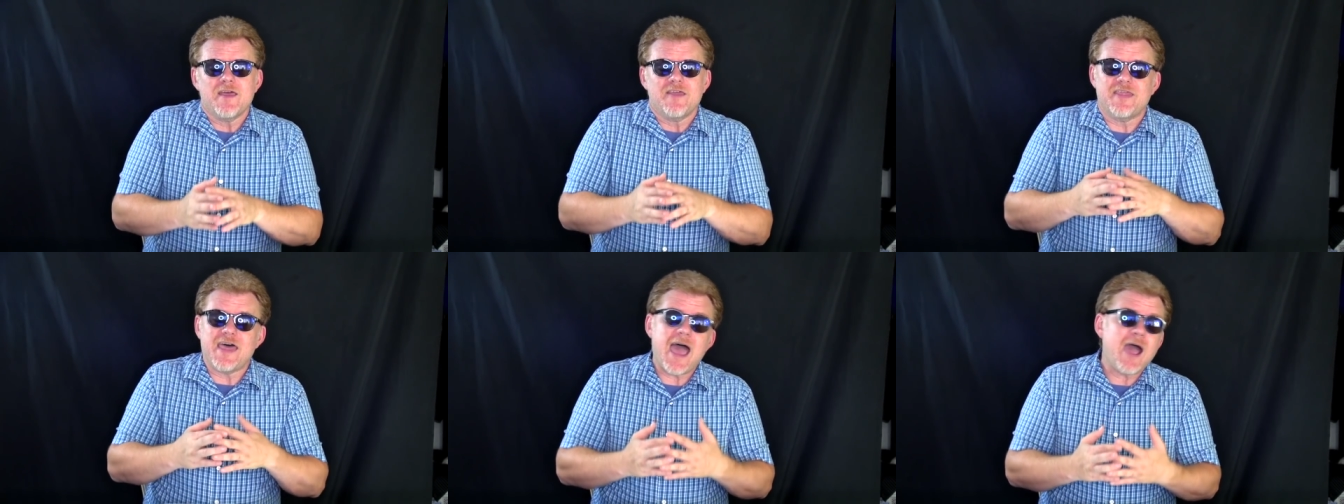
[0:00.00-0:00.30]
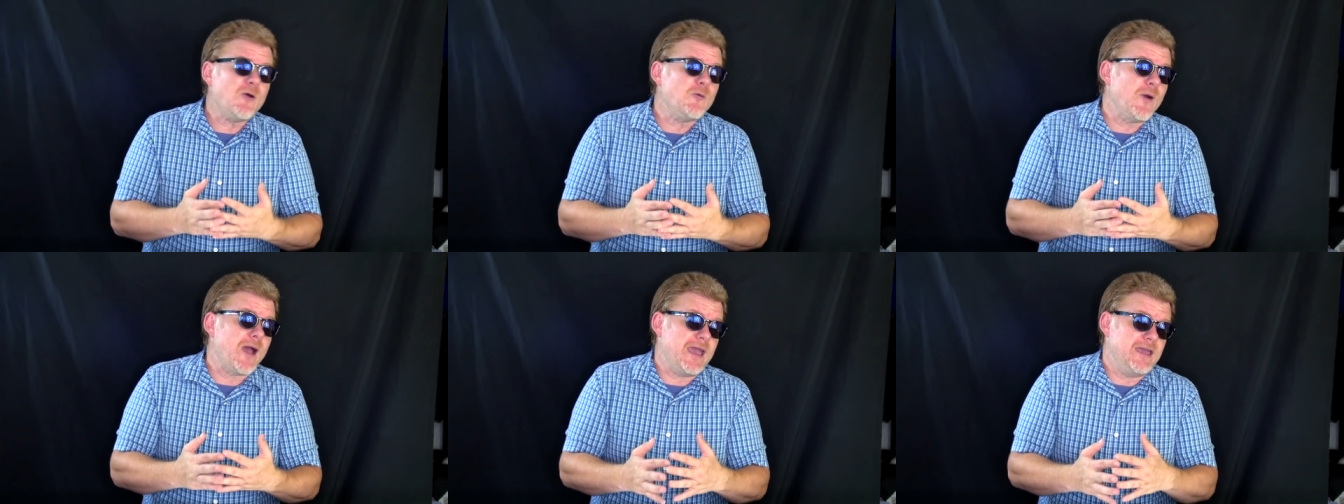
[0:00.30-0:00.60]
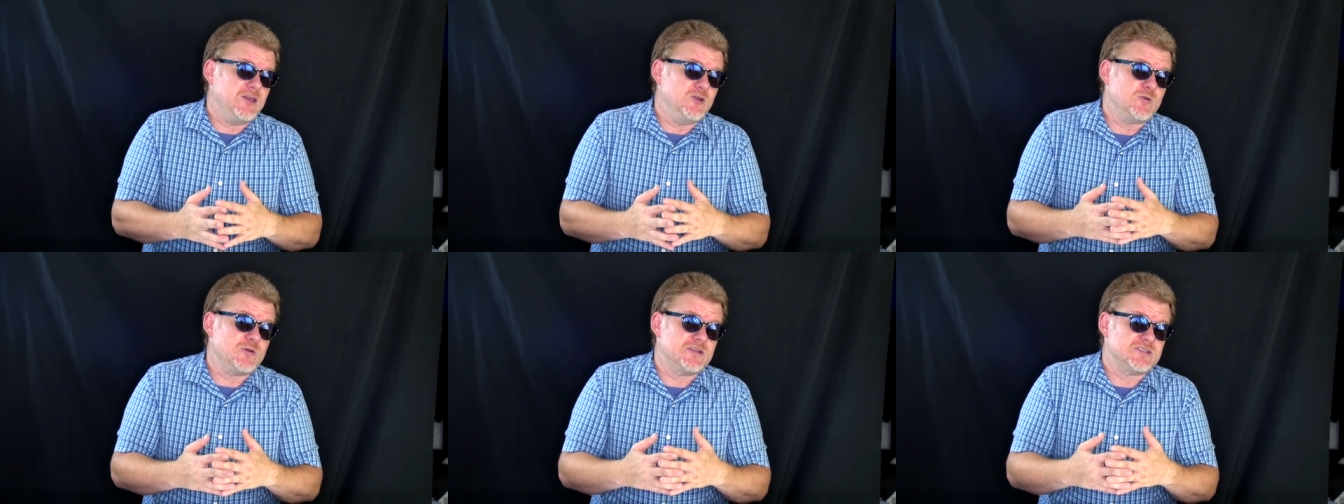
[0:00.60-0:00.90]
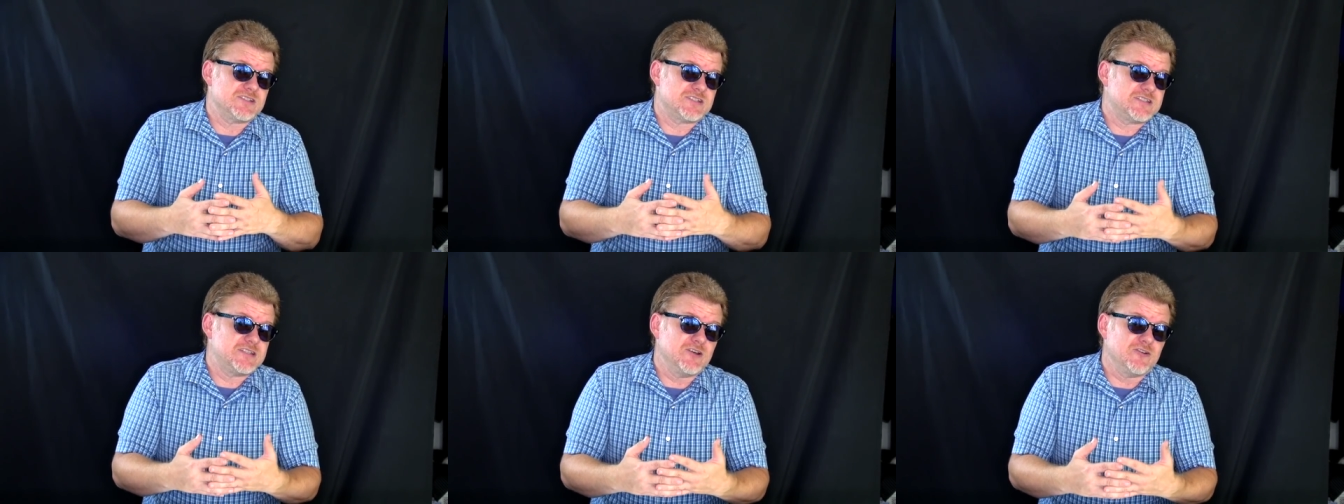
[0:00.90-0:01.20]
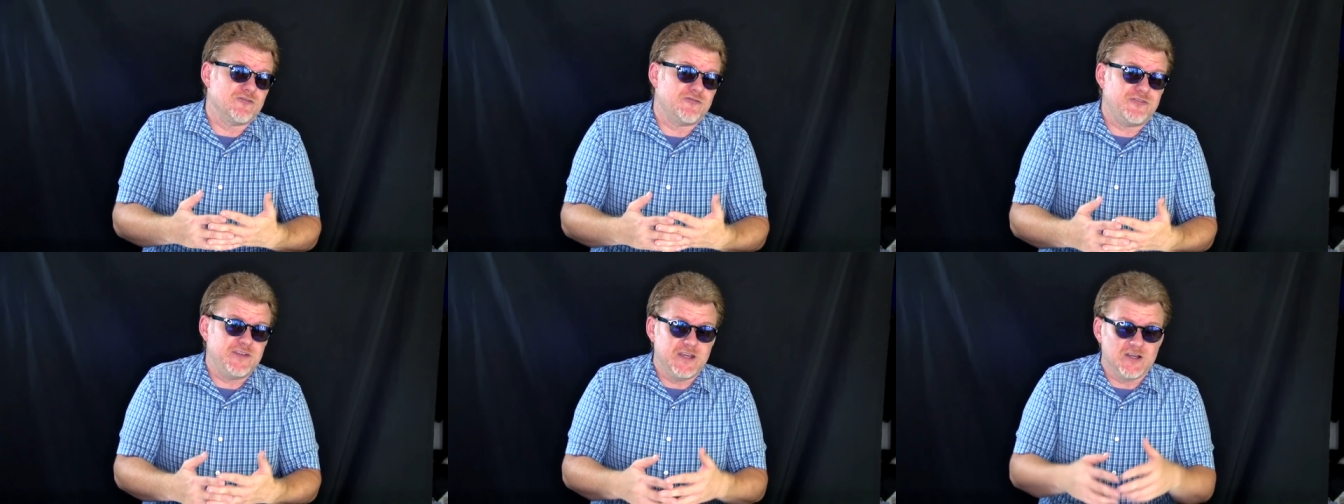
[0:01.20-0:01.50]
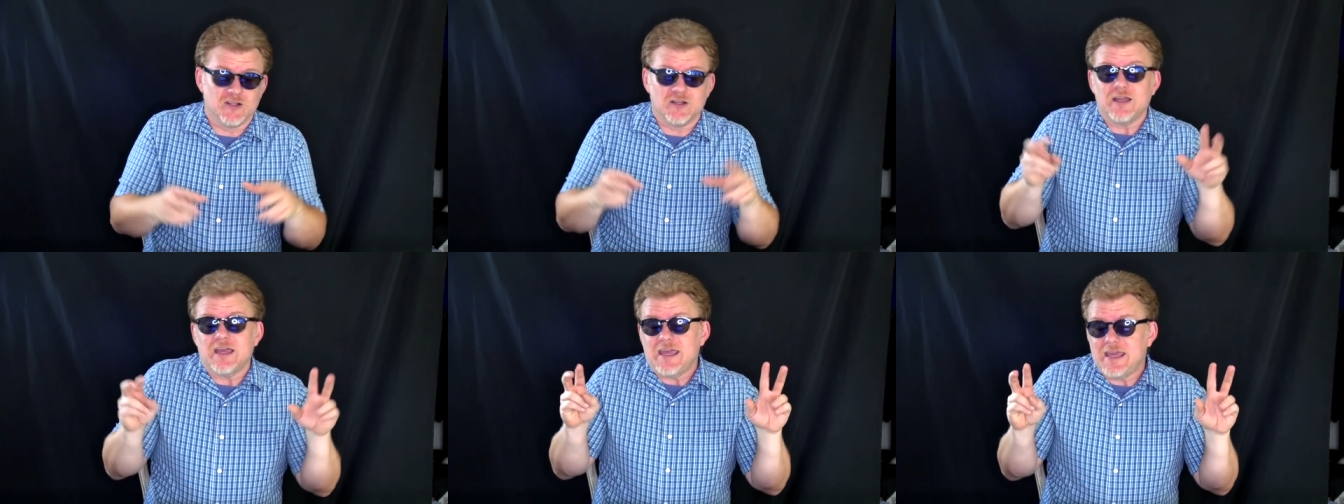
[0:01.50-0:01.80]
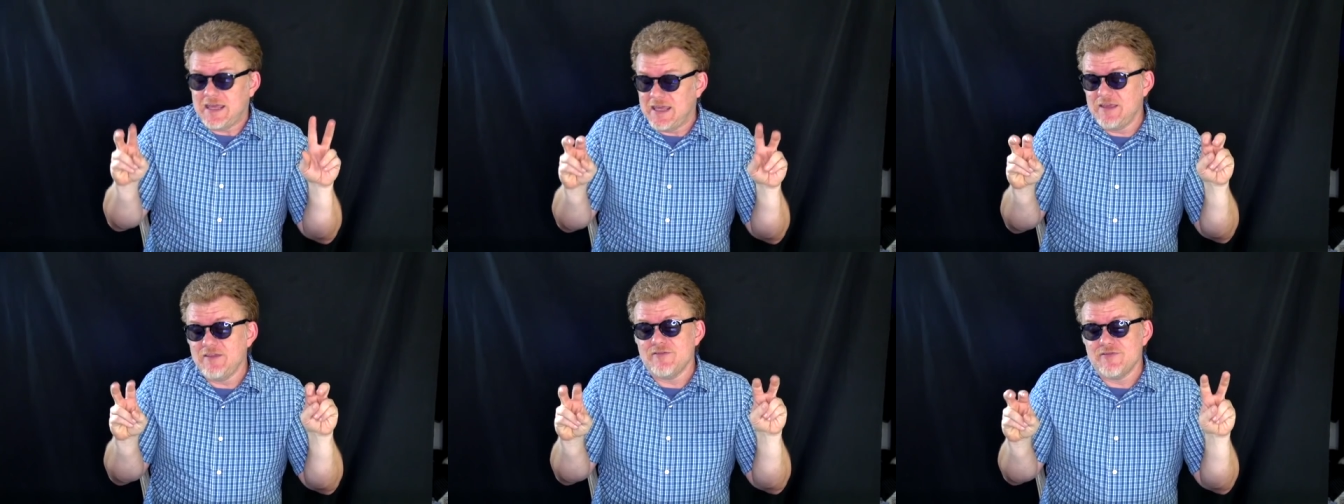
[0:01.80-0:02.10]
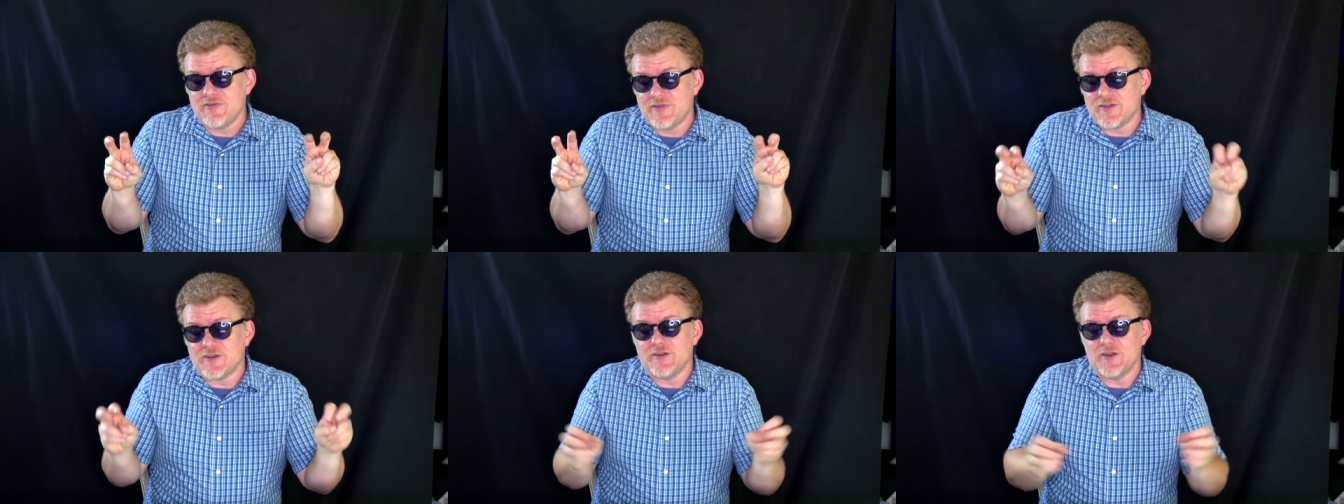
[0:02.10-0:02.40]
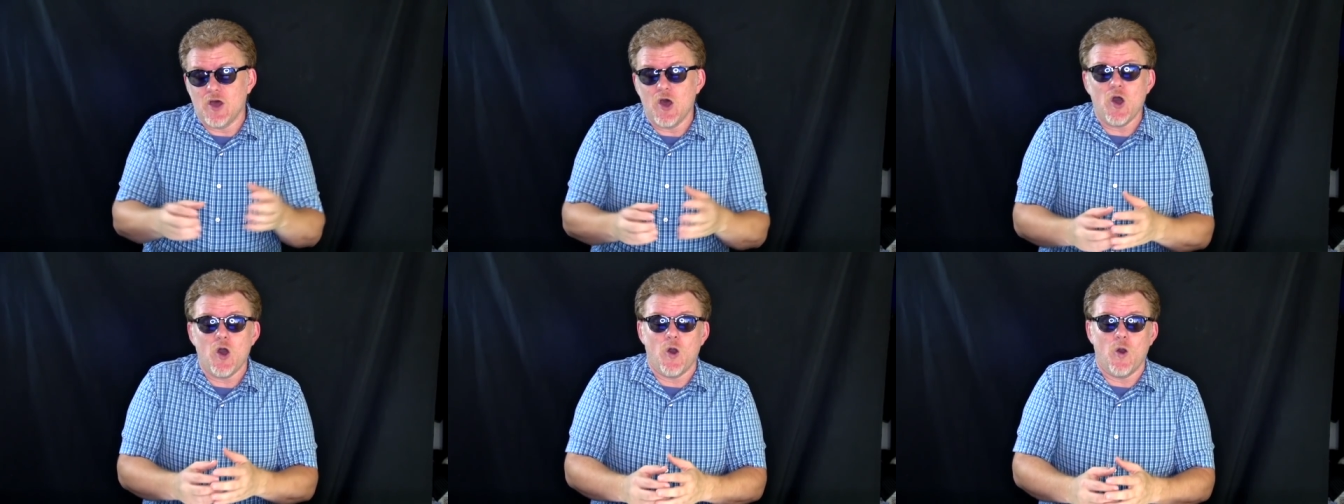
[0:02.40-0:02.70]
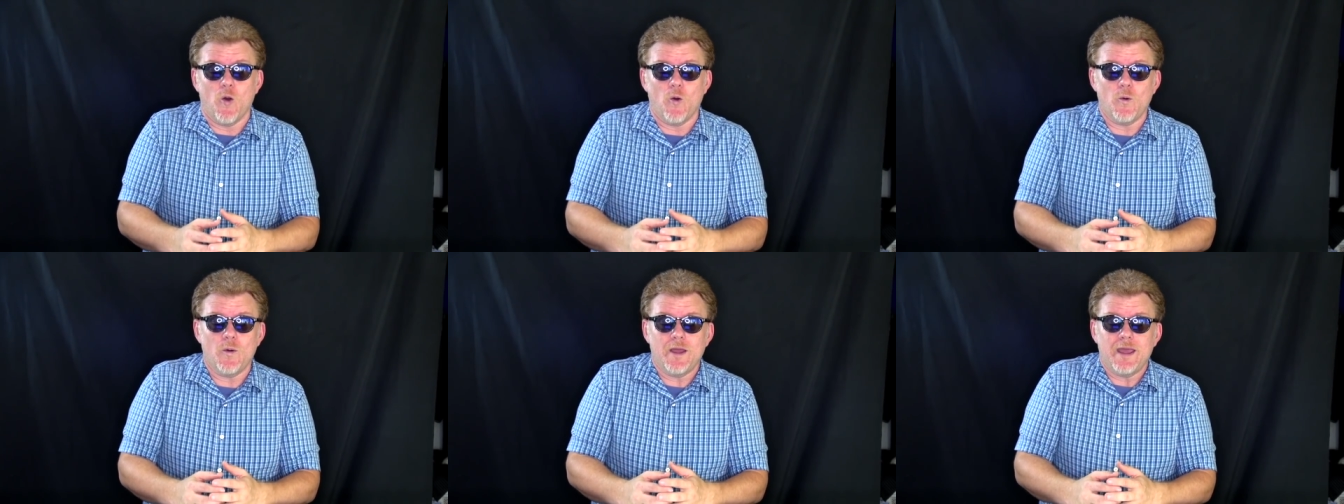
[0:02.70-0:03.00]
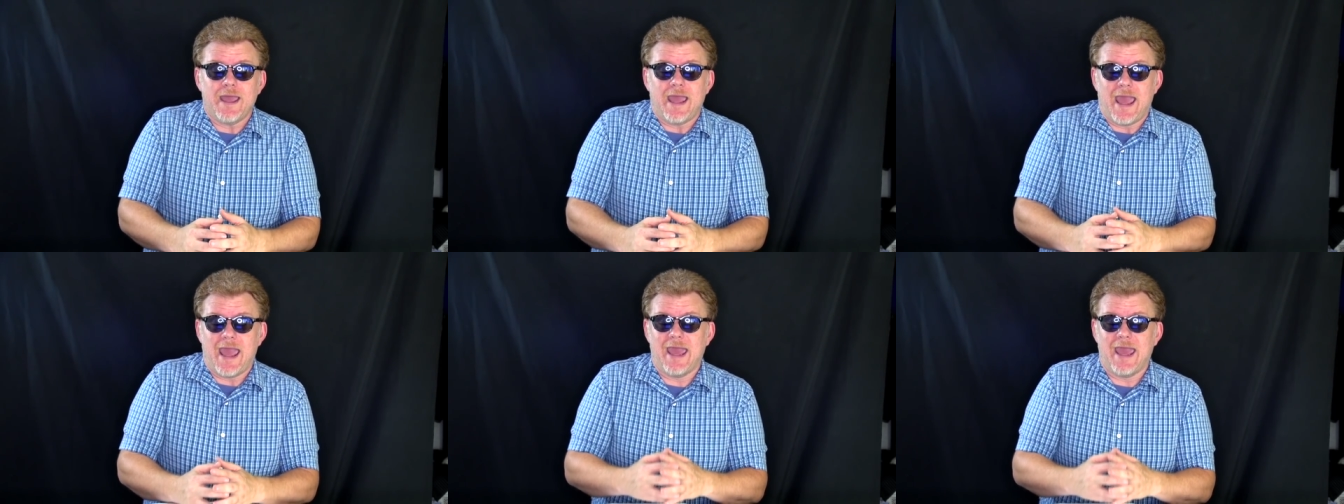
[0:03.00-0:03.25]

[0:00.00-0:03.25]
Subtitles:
That way you can still feel in the know